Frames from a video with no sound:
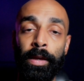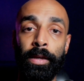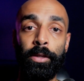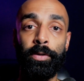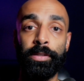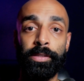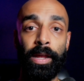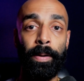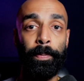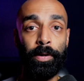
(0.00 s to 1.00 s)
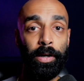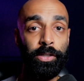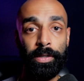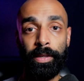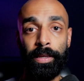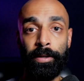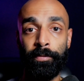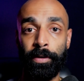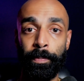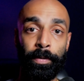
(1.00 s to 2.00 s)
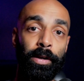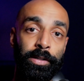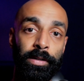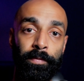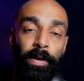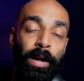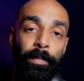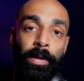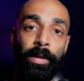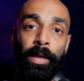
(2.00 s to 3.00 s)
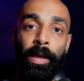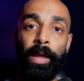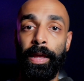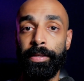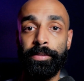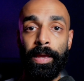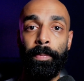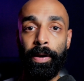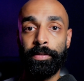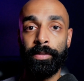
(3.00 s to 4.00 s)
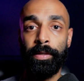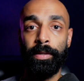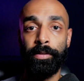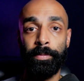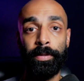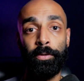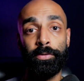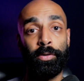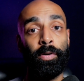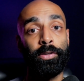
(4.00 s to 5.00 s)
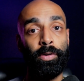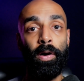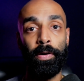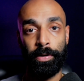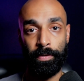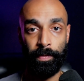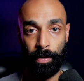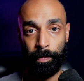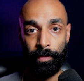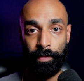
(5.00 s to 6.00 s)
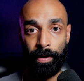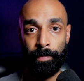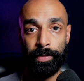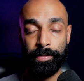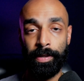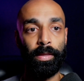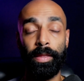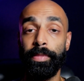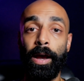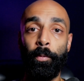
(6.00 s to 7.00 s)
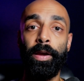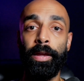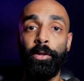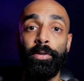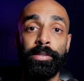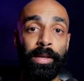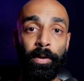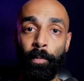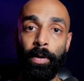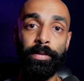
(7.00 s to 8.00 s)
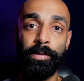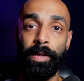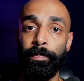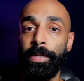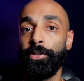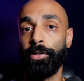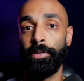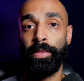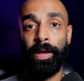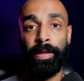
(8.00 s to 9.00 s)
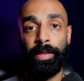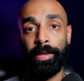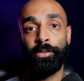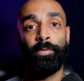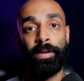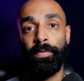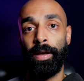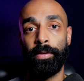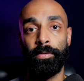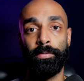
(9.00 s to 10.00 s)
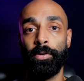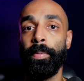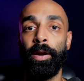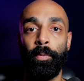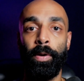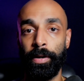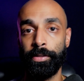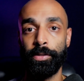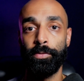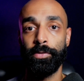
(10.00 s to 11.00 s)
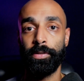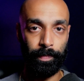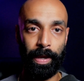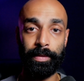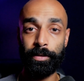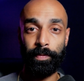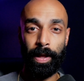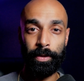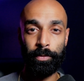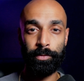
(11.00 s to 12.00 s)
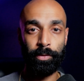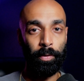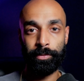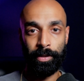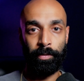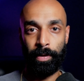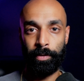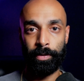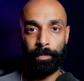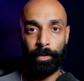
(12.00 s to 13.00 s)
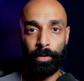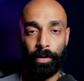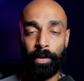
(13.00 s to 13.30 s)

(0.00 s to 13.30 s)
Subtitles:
you can set a production key for your production environment and a sandbox key to be used across all your developer environments. That way, you can set it once and be sure that it has the right value no matter where it's used. And these values don't sit around on your computer.